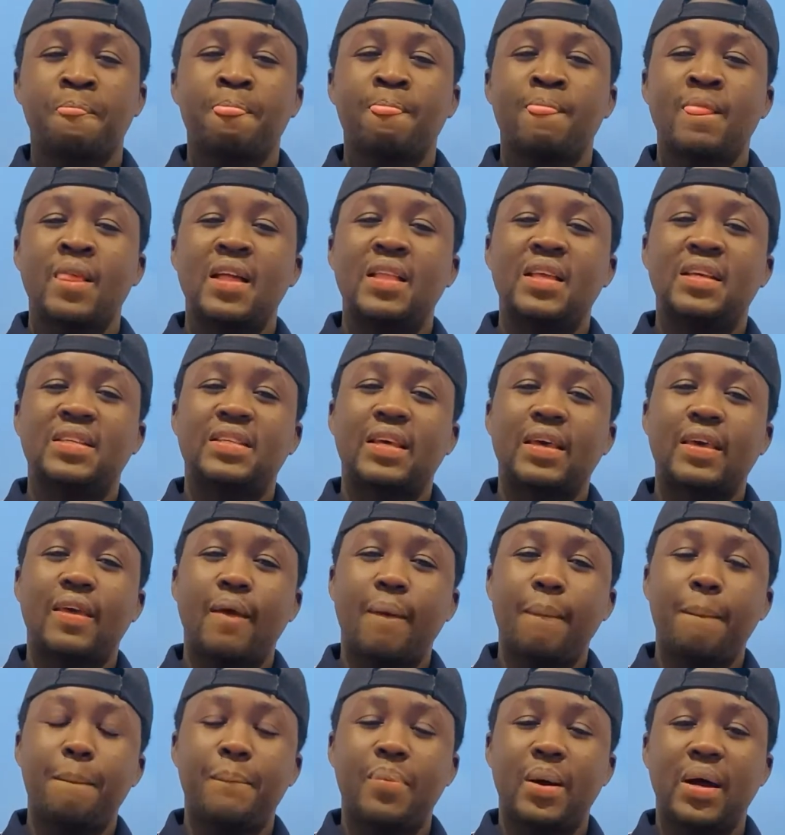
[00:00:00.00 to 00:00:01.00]
Then the
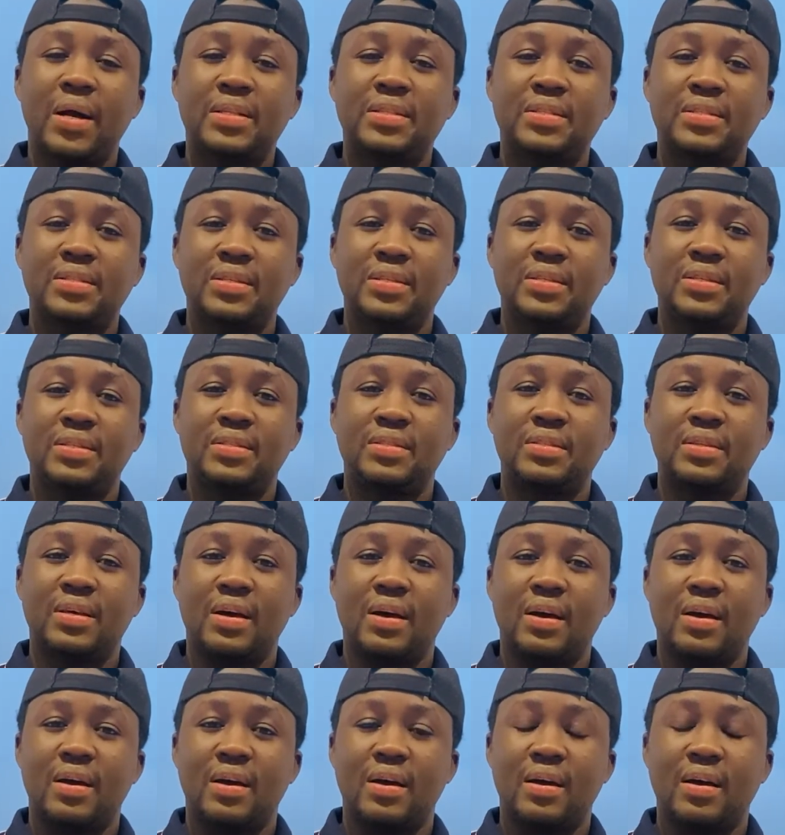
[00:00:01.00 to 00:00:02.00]
second part is
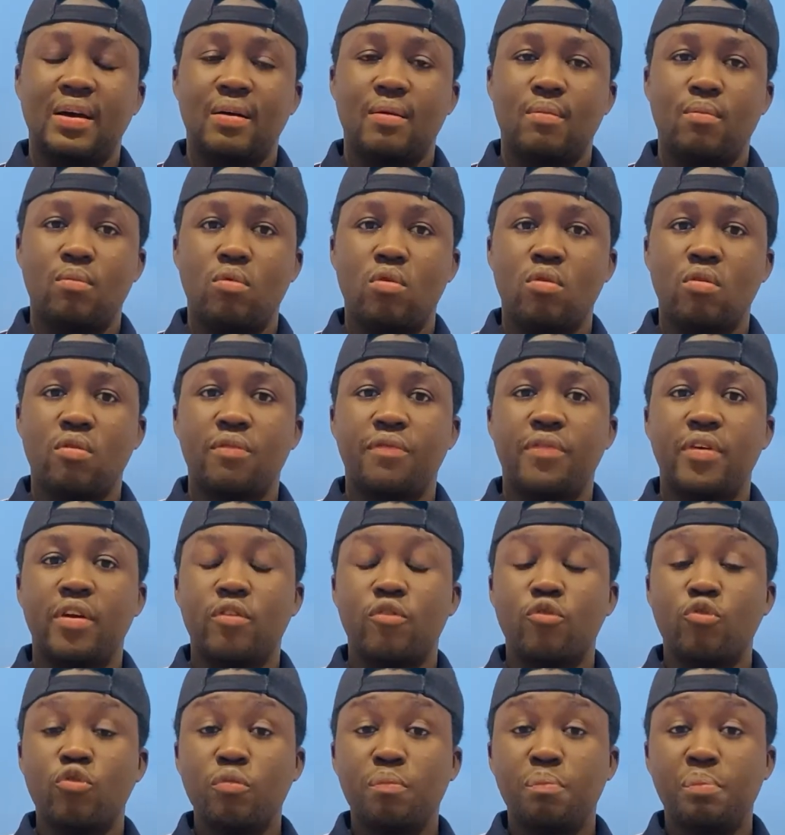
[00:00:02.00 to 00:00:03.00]
more of a
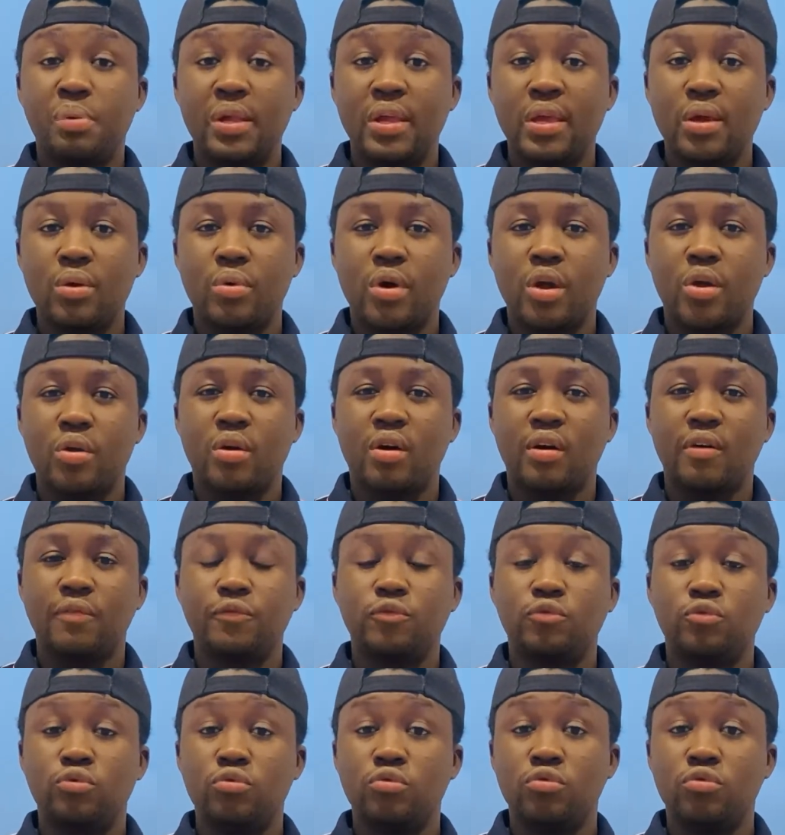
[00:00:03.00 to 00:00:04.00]
role play where you have two